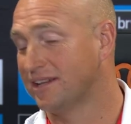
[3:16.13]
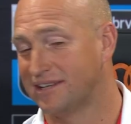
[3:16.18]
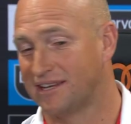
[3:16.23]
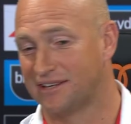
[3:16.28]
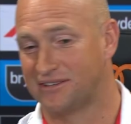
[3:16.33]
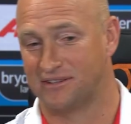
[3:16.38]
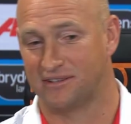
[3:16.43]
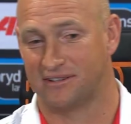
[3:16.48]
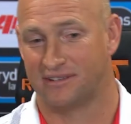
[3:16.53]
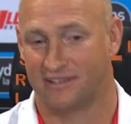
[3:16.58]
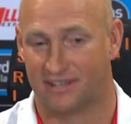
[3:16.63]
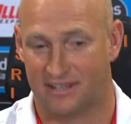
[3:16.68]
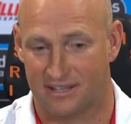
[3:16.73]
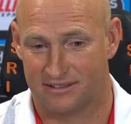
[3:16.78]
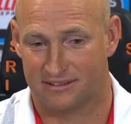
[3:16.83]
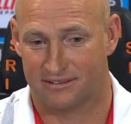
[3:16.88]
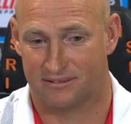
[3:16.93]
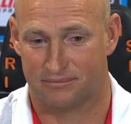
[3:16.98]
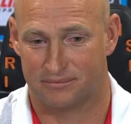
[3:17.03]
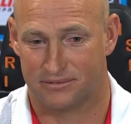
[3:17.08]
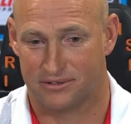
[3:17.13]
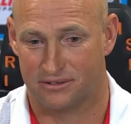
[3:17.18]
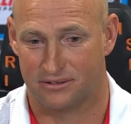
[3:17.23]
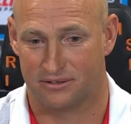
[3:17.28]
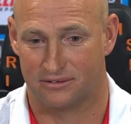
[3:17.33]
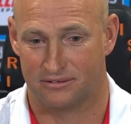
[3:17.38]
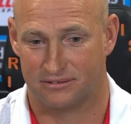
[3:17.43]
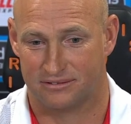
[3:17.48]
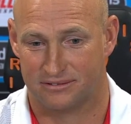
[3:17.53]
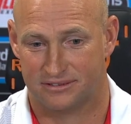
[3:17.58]
It doesn't, you know, I'm
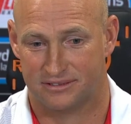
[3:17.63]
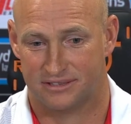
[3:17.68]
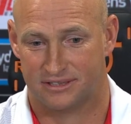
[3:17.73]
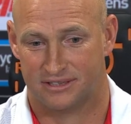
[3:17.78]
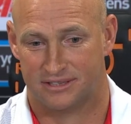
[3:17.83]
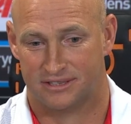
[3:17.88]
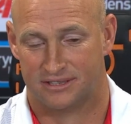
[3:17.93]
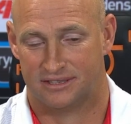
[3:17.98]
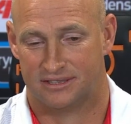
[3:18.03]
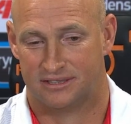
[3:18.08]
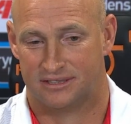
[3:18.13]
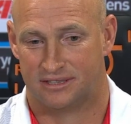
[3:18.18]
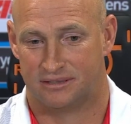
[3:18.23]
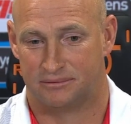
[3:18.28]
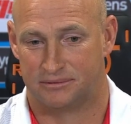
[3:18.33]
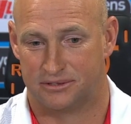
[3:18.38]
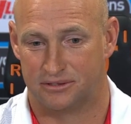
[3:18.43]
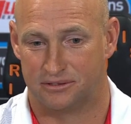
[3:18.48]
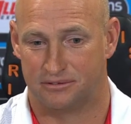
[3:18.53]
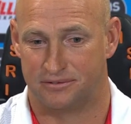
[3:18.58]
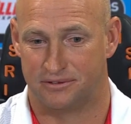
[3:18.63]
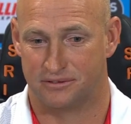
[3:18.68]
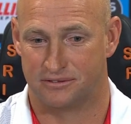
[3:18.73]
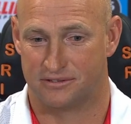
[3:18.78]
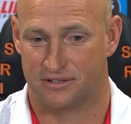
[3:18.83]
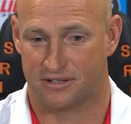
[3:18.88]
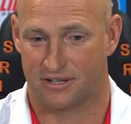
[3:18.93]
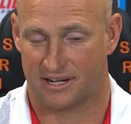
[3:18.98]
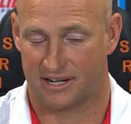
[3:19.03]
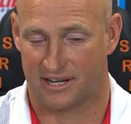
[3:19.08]
sure I'm sure
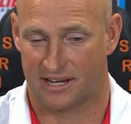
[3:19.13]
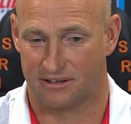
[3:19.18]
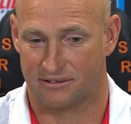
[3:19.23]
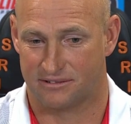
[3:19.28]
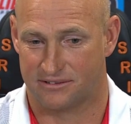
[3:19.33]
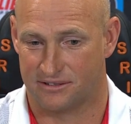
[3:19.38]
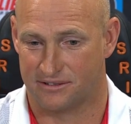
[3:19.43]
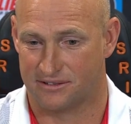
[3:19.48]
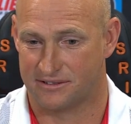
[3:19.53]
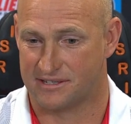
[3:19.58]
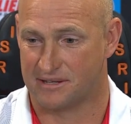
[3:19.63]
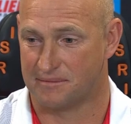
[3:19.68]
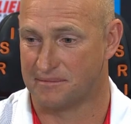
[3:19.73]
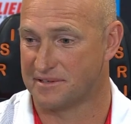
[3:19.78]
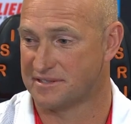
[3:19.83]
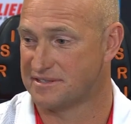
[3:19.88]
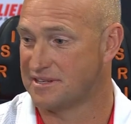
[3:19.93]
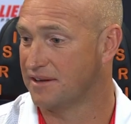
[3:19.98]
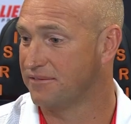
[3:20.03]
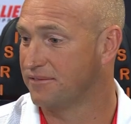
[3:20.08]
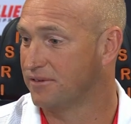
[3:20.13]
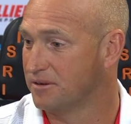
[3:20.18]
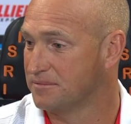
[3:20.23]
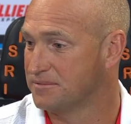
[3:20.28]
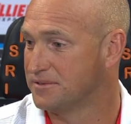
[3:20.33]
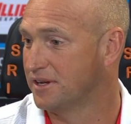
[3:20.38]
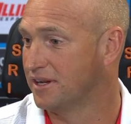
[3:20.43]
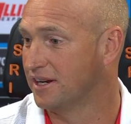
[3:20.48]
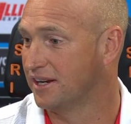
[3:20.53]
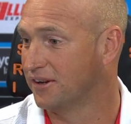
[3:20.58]
Phil's not going to go and tell you some of the stuff, and
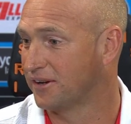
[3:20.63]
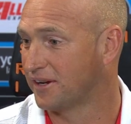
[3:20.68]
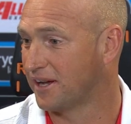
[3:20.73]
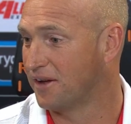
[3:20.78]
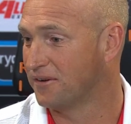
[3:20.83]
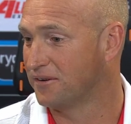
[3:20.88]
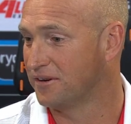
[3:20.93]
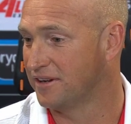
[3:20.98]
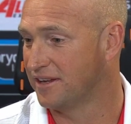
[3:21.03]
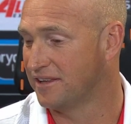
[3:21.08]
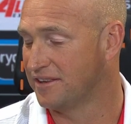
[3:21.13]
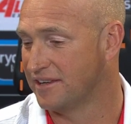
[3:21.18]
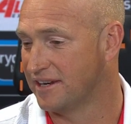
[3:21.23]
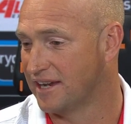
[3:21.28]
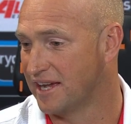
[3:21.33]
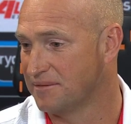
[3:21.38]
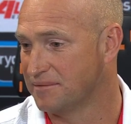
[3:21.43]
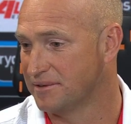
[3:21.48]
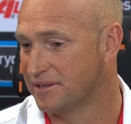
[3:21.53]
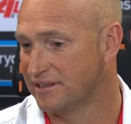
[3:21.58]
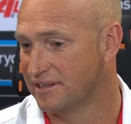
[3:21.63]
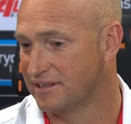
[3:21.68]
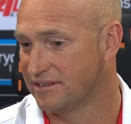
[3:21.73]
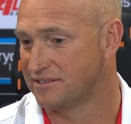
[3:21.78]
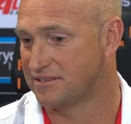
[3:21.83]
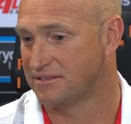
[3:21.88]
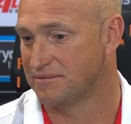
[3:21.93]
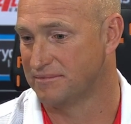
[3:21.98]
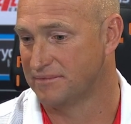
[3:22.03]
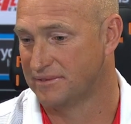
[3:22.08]
I'm certainly not going to need, you know. But
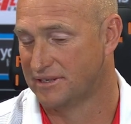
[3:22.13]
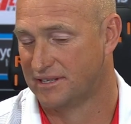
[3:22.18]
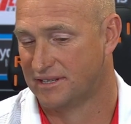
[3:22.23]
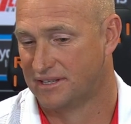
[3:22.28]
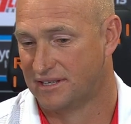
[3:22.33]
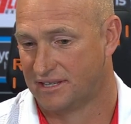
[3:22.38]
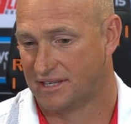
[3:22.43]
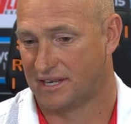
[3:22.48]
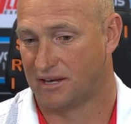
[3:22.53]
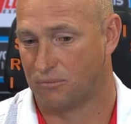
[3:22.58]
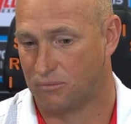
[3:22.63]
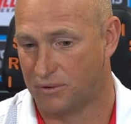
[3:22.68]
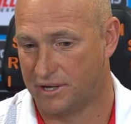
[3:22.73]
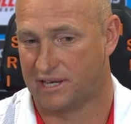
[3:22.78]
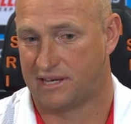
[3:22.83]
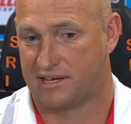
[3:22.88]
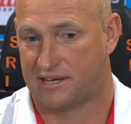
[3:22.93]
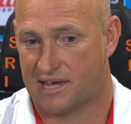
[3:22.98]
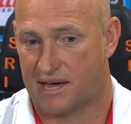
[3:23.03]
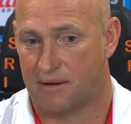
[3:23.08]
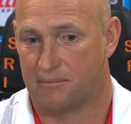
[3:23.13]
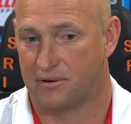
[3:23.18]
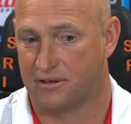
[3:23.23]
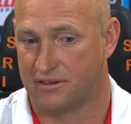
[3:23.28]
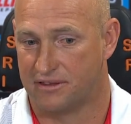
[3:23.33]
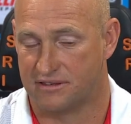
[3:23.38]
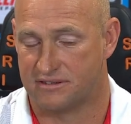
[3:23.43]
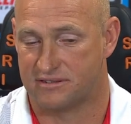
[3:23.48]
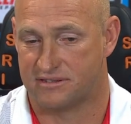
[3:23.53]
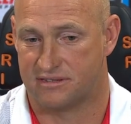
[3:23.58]
there's some, you know, we come
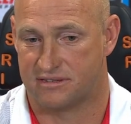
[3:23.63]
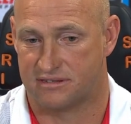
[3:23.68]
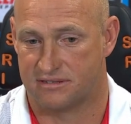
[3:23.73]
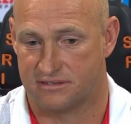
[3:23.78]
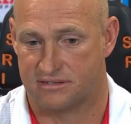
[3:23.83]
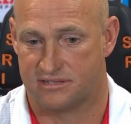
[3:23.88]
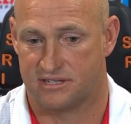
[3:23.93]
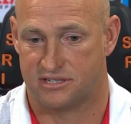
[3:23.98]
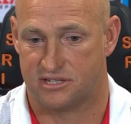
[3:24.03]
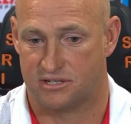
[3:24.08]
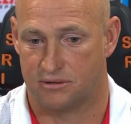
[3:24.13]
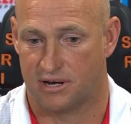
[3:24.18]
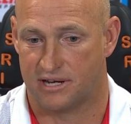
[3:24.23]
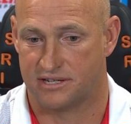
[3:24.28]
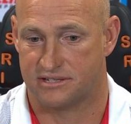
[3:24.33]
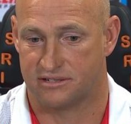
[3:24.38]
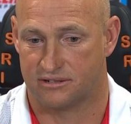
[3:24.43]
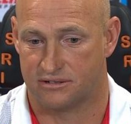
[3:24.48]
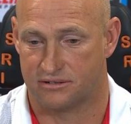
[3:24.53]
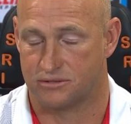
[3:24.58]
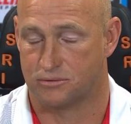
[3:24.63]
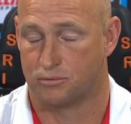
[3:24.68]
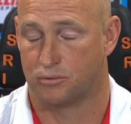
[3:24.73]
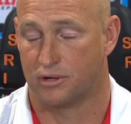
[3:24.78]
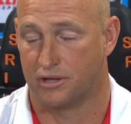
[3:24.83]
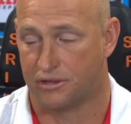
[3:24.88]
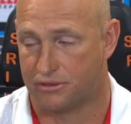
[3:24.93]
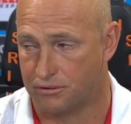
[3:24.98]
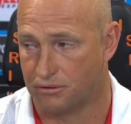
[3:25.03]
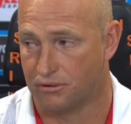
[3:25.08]
to this situation because
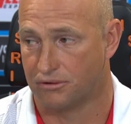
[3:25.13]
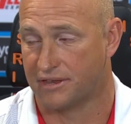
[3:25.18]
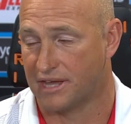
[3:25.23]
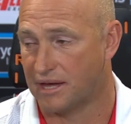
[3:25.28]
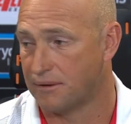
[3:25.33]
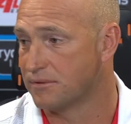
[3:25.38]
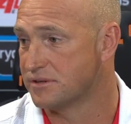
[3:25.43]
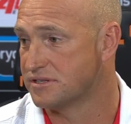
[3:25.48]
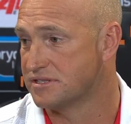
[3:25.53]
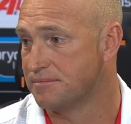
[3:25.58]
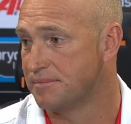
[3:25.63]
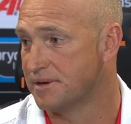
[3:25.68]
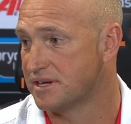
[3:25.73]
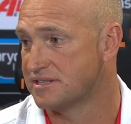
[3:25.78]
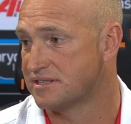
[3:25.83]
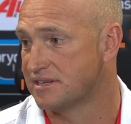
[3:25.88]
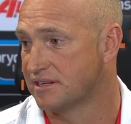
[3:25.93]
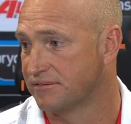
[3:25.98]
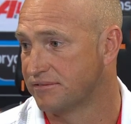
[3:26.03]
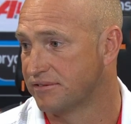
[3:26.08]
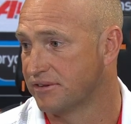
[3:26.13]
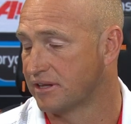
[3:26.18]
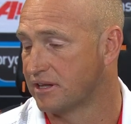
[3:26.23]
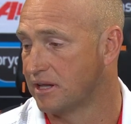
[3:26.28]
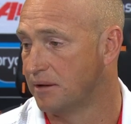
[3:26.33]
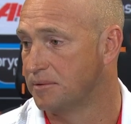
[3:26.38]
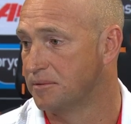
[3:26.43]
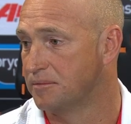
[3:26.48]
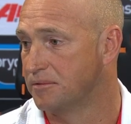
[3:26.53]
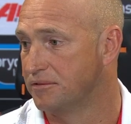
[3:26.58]
we thought that was the best thing for the
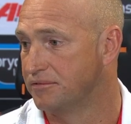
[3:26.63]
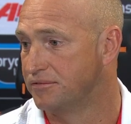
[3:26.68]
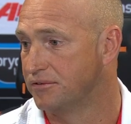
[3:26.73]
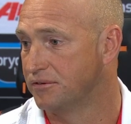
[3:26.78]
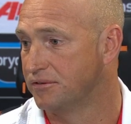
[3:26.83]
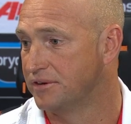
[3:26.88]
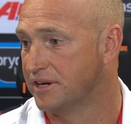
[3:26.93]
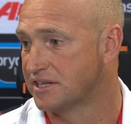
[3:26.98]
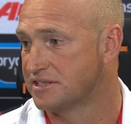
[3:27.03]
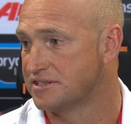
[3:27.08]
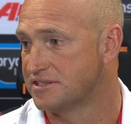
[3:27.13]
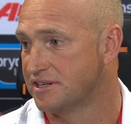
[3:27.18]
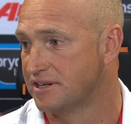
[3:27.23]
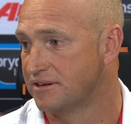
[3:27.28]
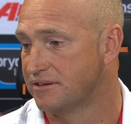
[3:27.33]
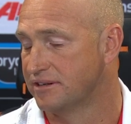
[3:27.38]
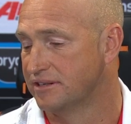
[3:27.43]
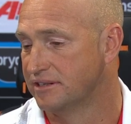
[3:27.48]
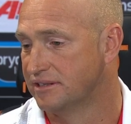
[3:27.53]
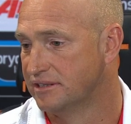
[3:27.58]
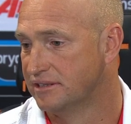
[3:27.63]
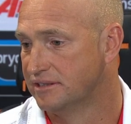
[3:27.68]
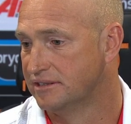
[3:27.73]
club to move forward next year, and